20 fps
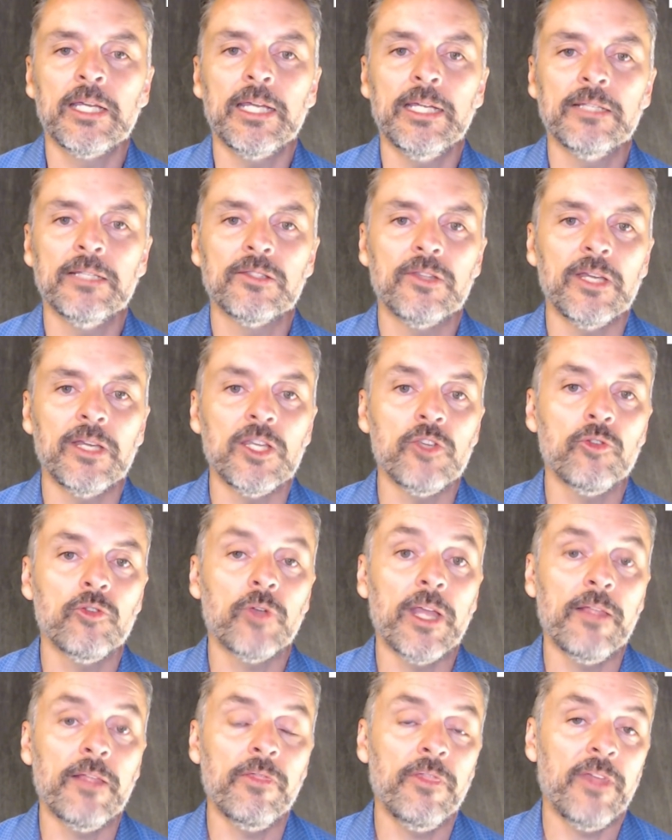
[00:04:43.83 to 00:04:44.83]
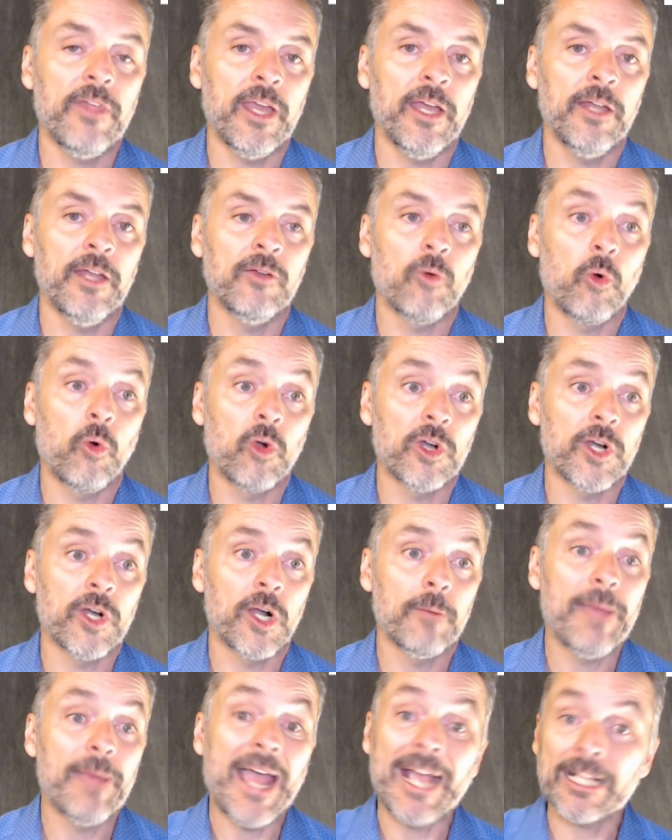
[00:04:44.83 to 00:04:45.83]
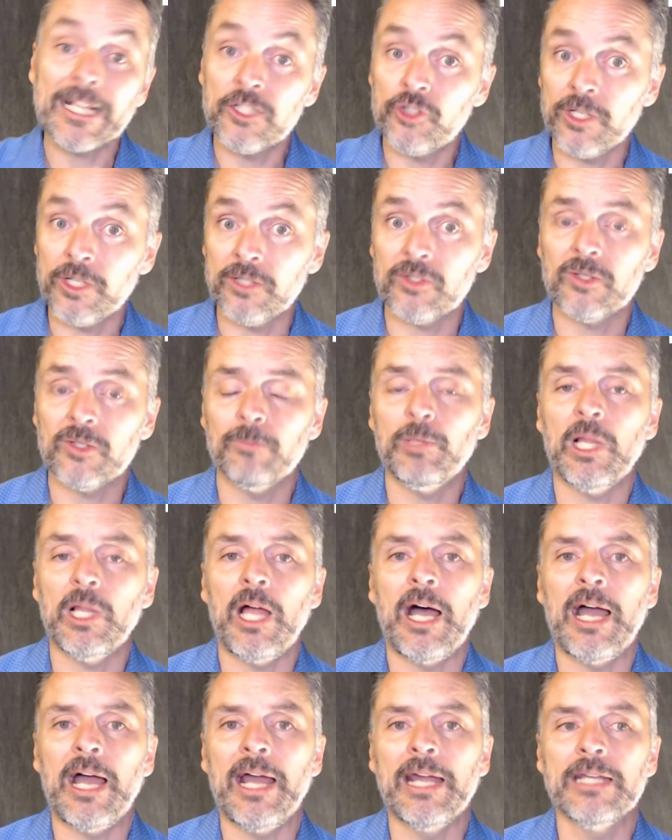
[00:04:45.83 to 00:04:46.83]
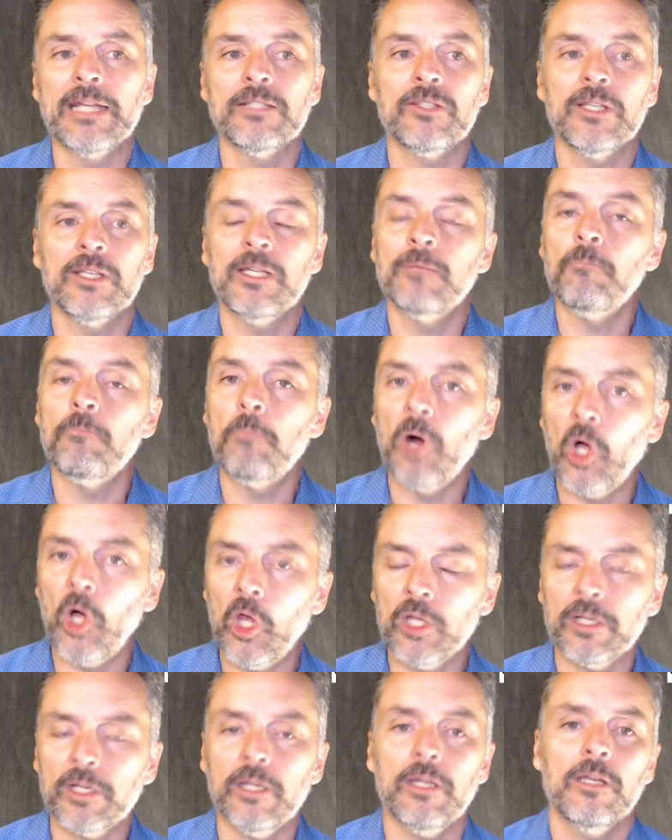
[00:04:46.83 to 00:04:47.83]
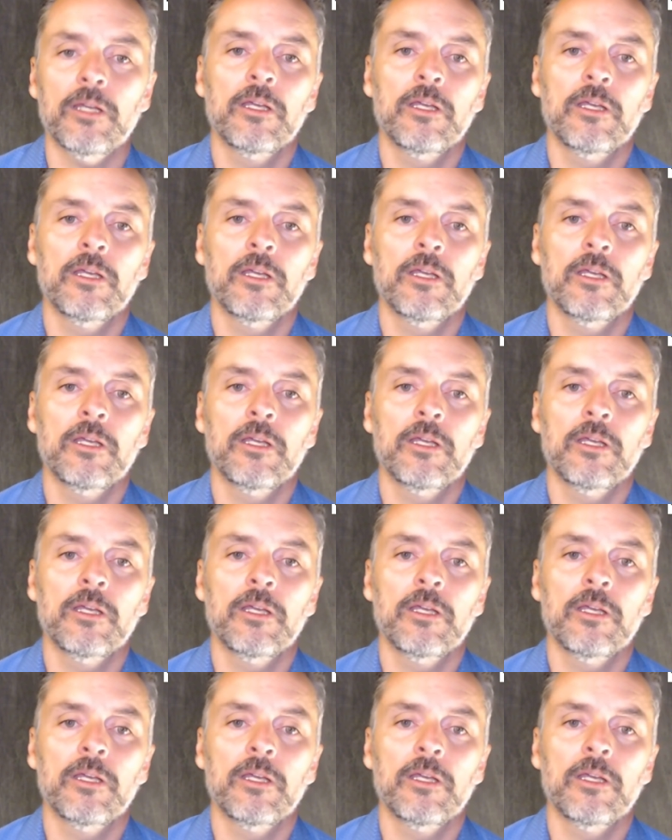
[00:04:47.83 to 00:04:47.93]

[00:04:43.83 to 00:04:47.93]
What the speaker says: is that you can then order packaging supplies in bulk,